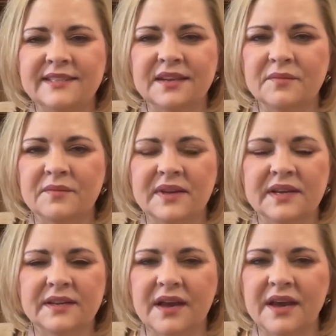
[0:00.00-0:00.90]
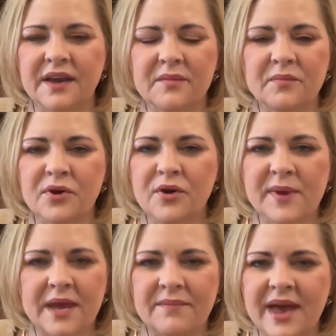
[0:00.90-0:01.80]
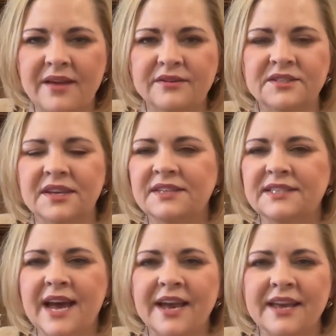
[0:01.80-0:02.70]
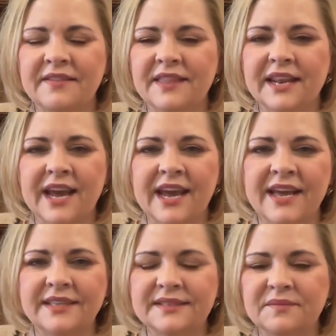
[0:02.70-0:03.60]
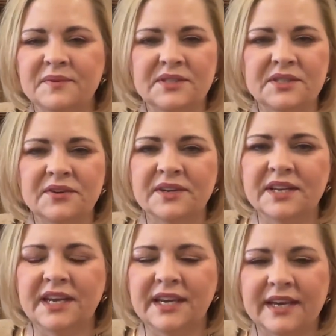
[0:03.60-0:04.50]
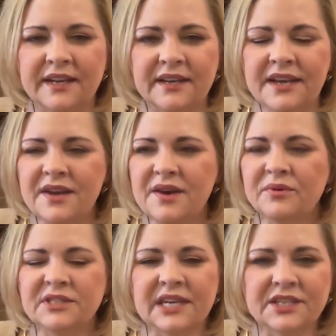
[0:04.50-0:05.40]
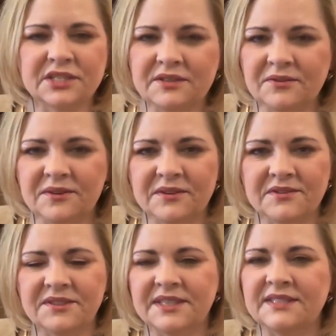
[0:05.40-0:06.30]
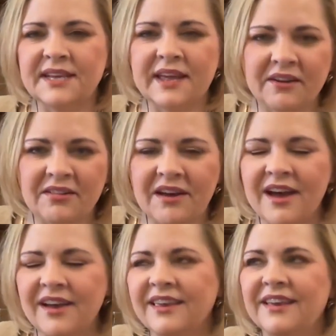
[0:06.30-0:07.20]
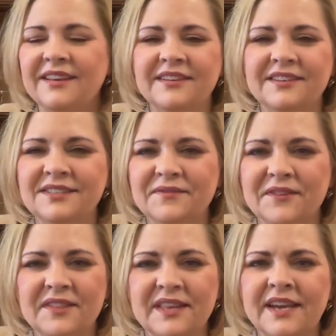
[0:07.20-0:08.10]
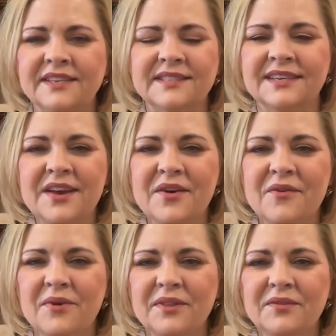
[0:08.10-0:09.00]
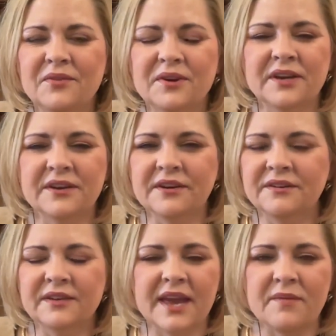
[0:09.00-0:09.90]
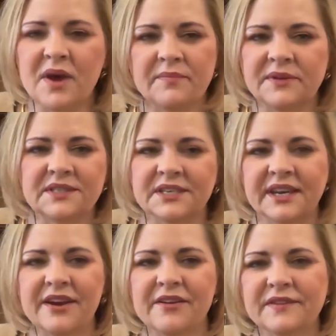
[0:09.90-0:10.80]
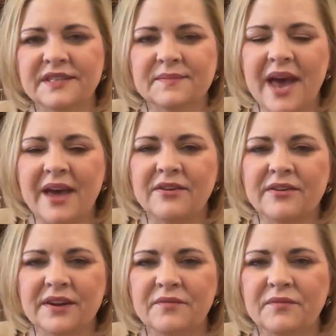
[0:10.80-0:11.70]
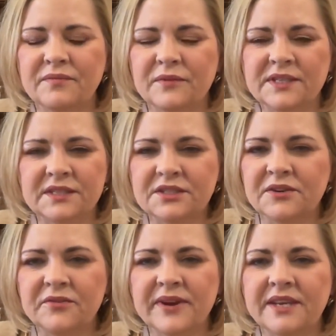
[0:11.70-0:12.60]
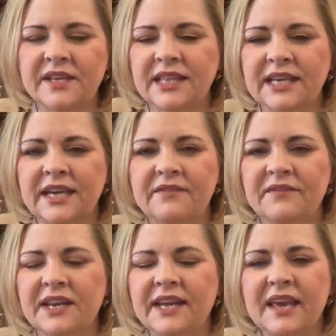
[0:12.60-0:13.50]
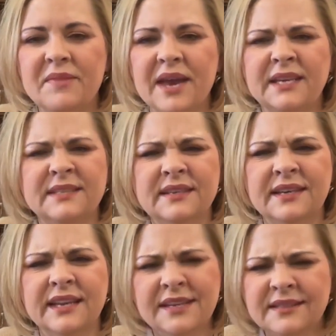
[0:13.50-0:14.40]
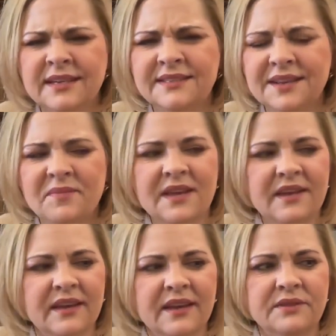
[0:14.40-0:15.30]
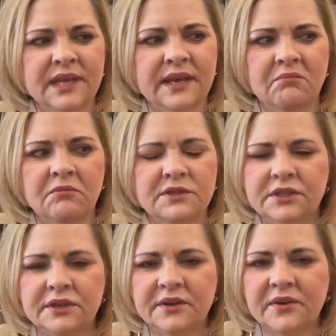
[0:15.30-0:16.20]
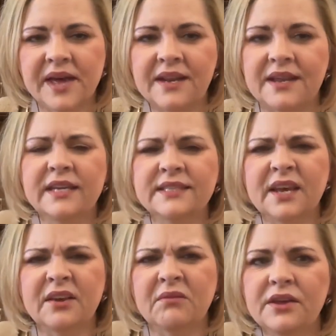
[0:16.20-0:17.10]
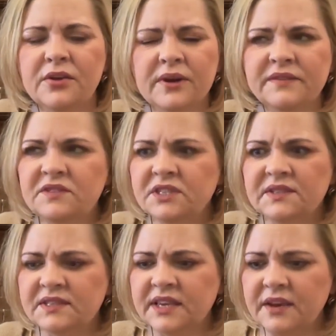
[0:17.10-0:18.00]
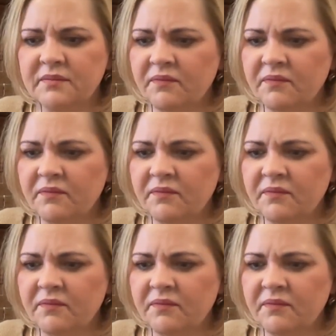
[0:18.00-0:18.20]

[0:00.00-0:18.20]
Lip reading: some probate matters on the docket, and then I had some paternity and protection orders at 10 o'clock and different things. And one lawyer came up and took care of his matter and went to turn around and leave. And he came back, he said, "Can I say something?" And I was like, "Well, sure, go ahead." He's like, "You have just skipped